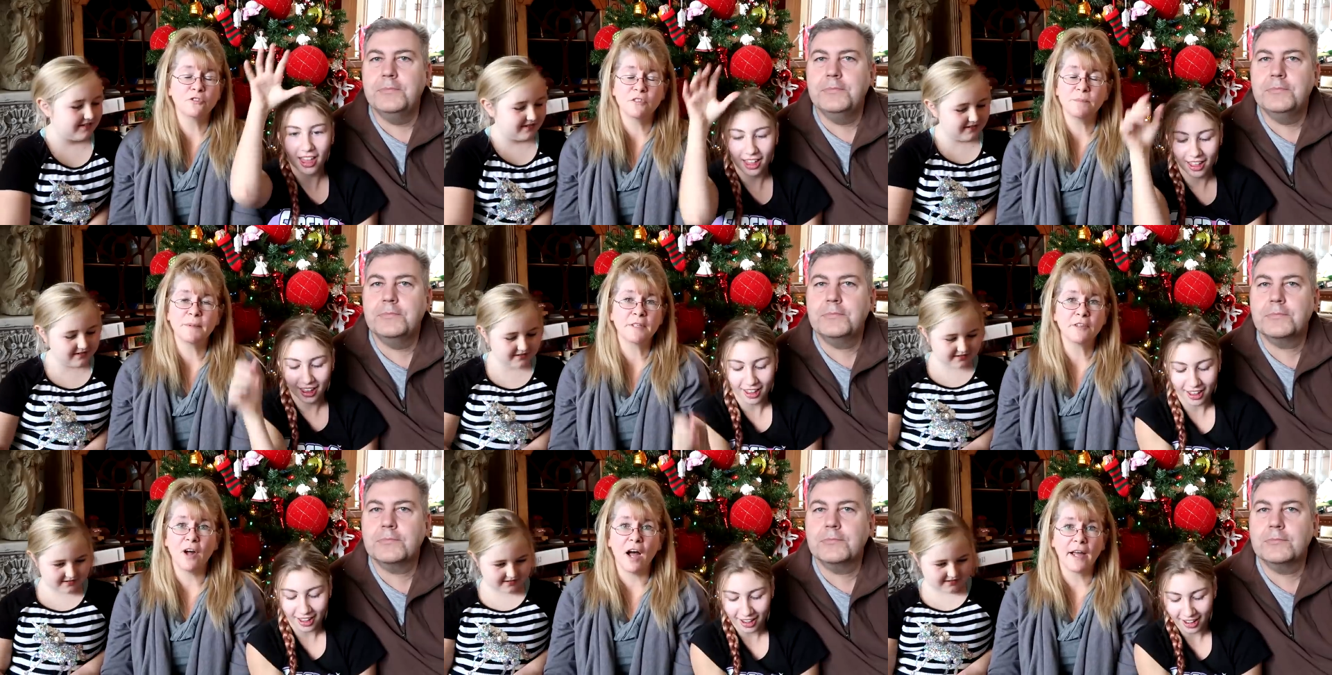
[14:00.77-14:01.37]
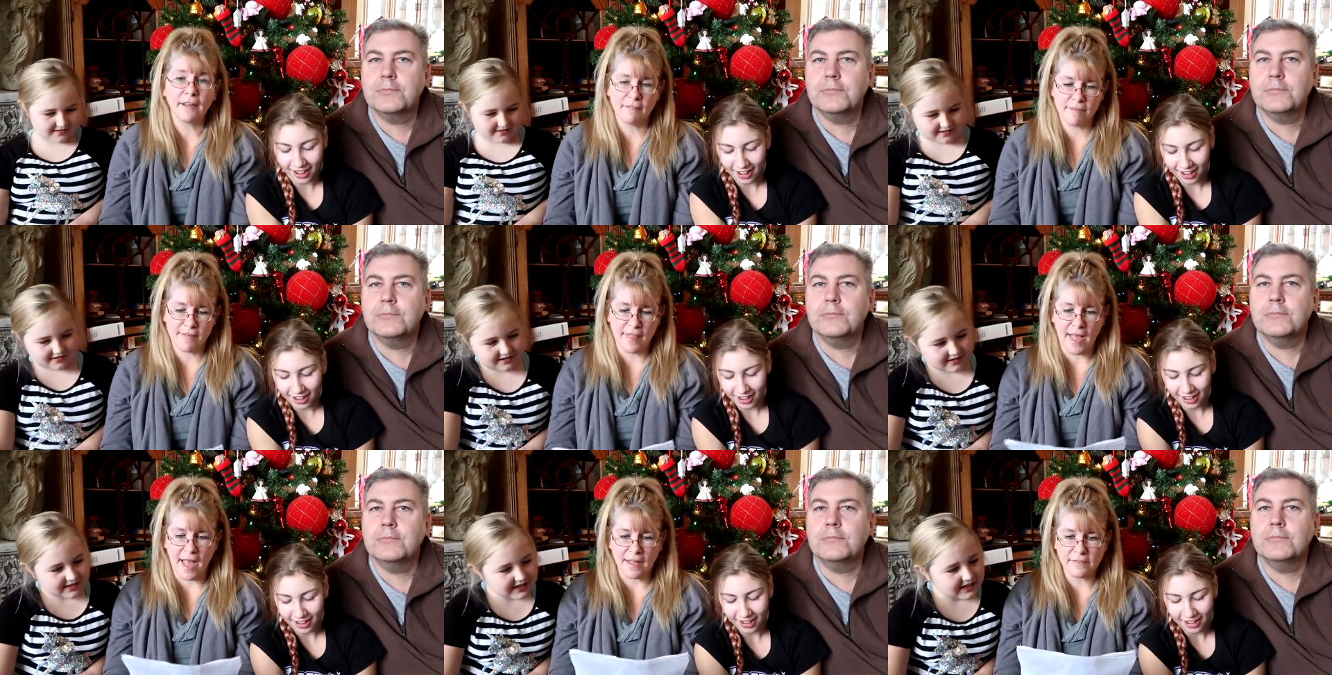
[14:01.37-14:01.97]
Speaker 1: She's been dying for
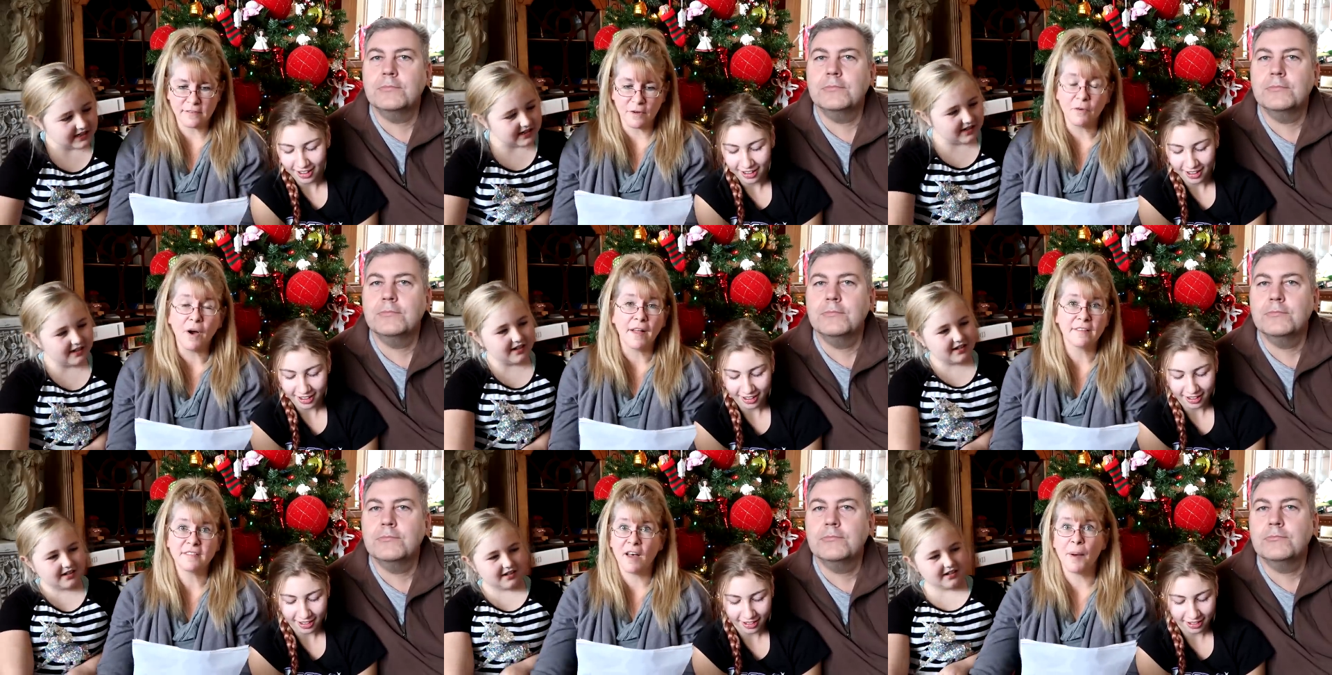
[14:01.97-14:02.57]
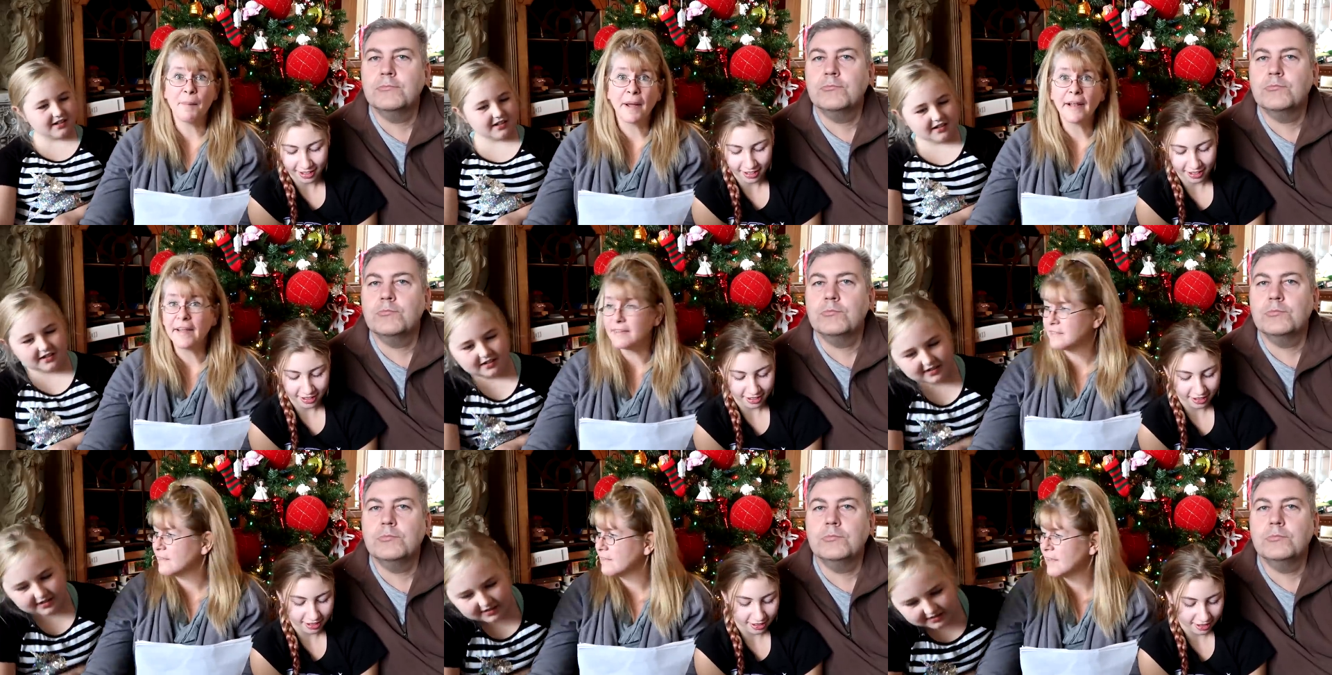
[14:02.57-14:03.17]
that, so that's on my
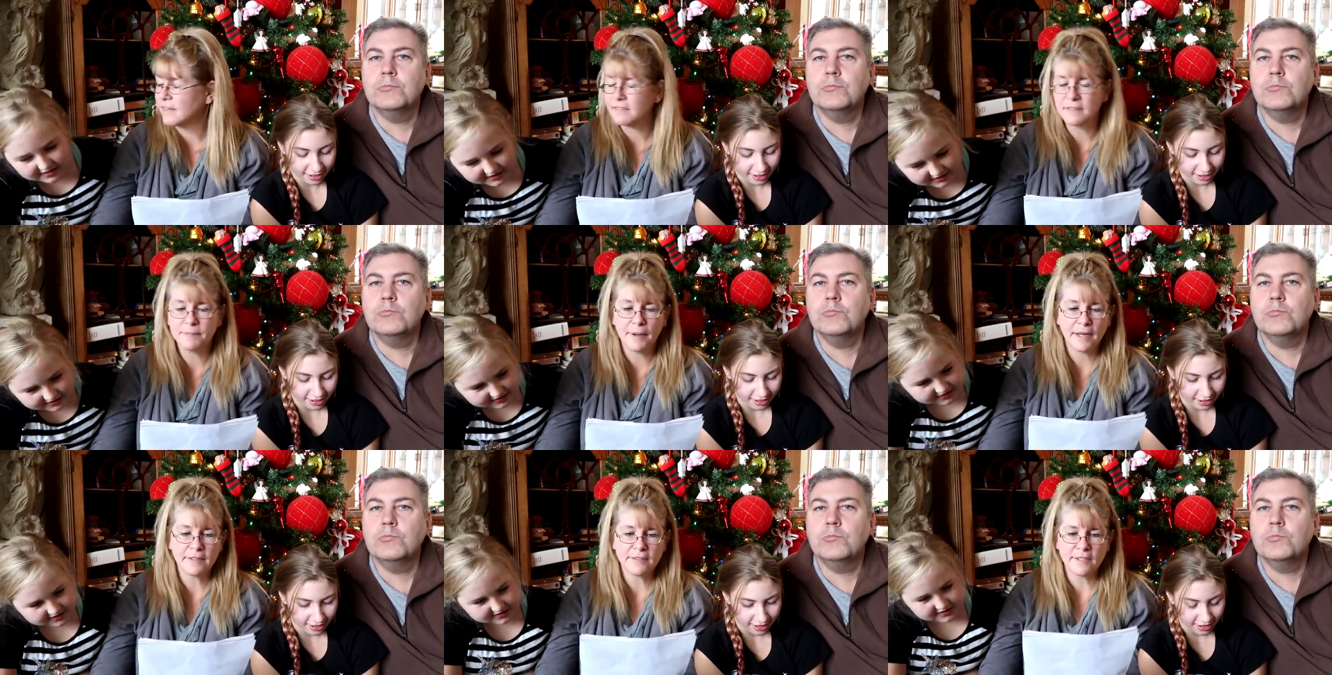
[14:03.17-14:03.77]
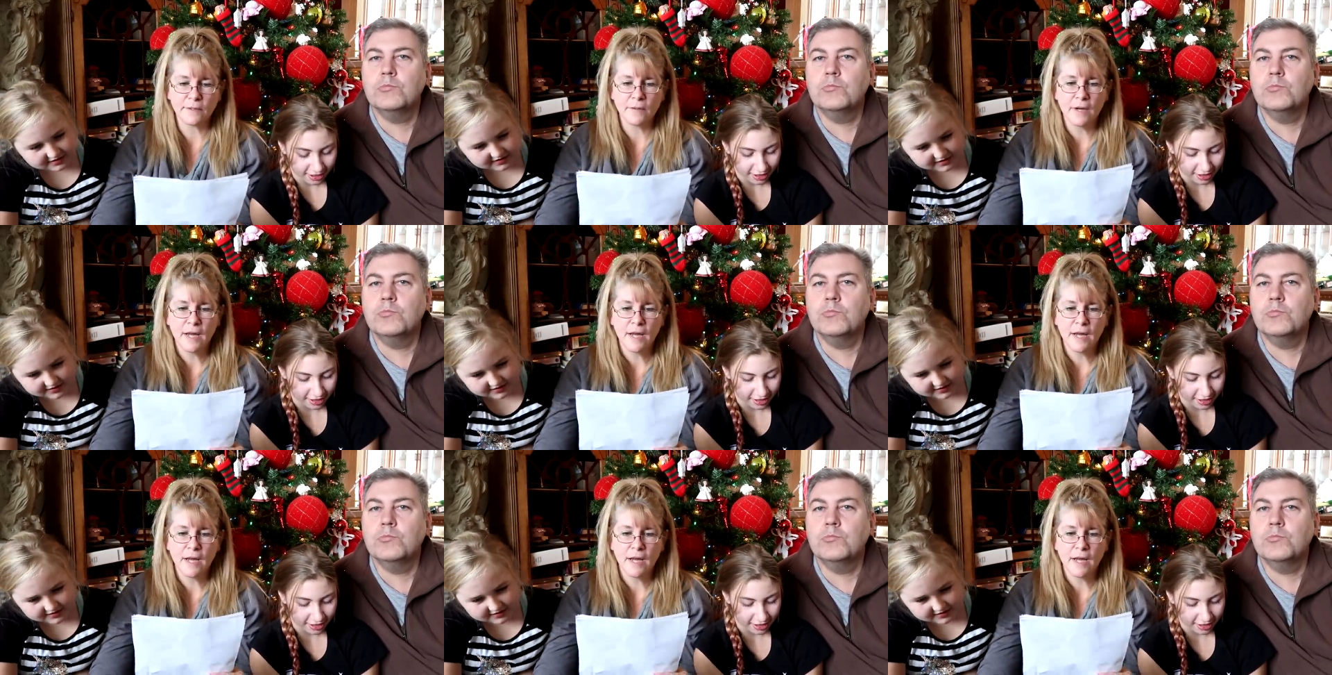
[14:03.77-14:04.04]
list of things to buy too.